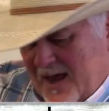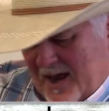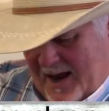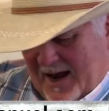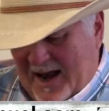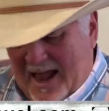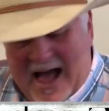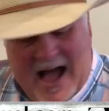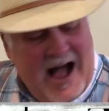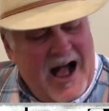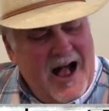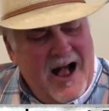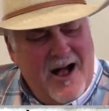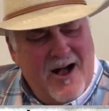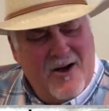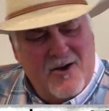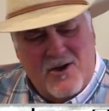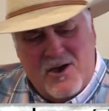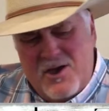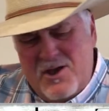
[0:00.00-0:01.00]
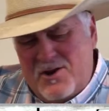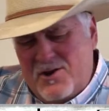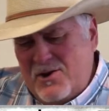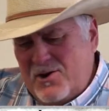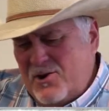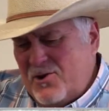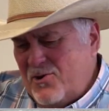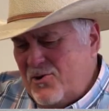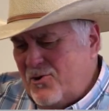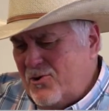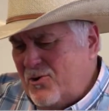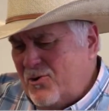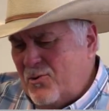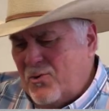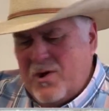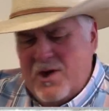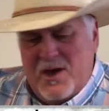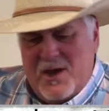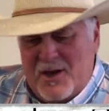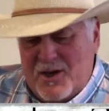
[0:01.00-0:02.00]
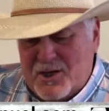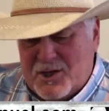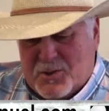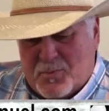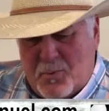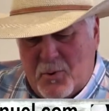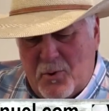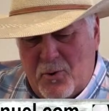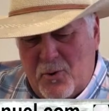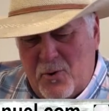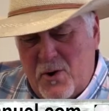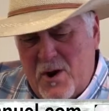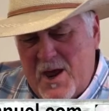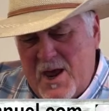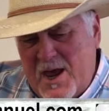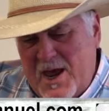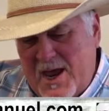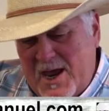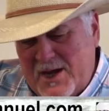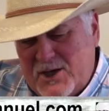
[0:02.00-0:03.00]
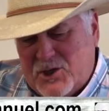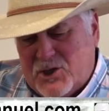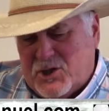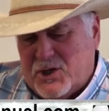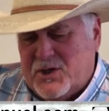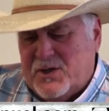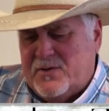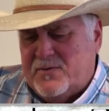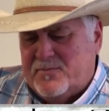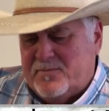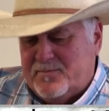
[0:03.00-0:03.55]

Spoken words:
and I'll get new inspiration.